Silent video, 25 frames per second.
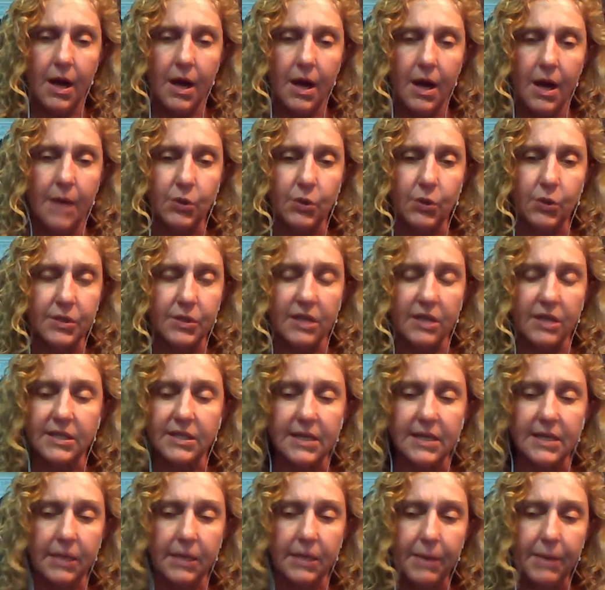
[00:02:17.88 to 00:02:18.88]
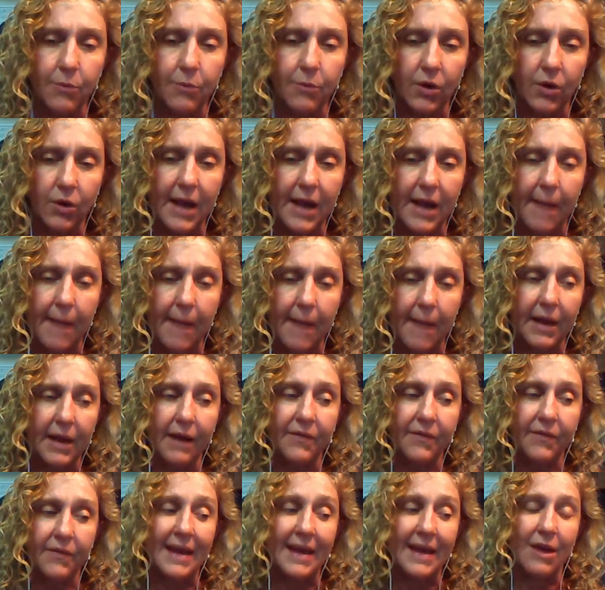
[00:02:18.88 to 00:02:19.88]
So it doesn't need to be any more complicated
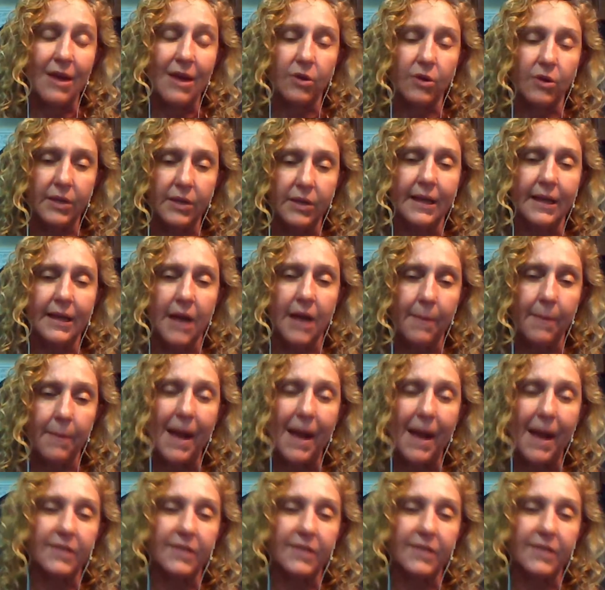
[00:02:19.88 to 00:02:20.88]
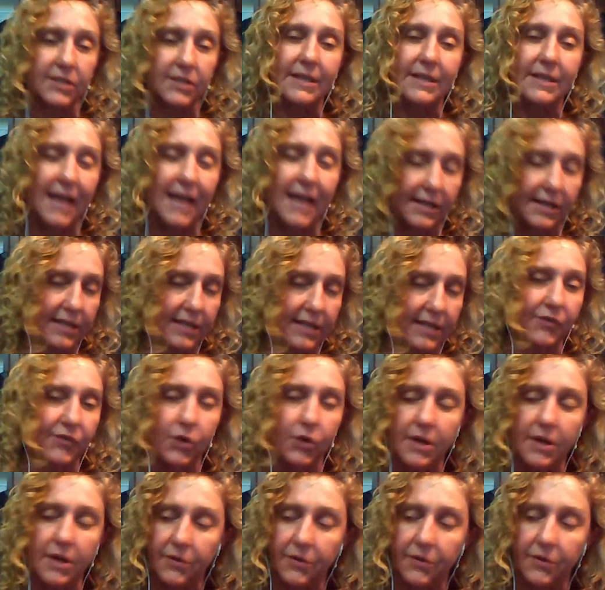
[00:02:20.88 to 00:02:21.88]
than that. Now, cleaning it up, obviously, yes, that's for
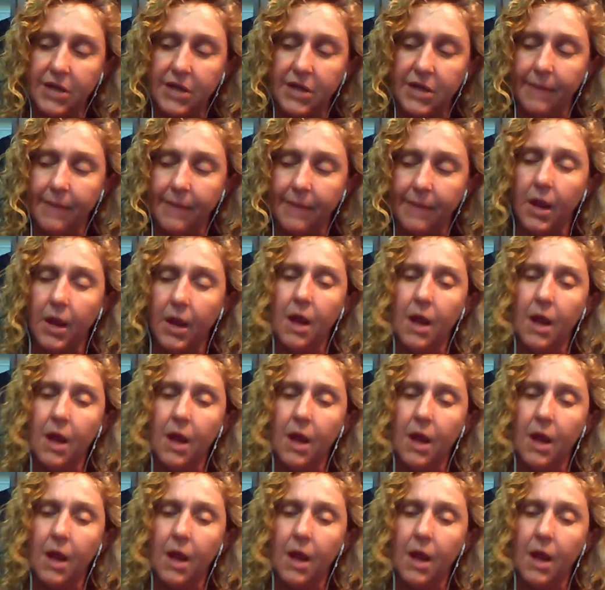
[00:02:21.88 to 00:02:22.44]
another time.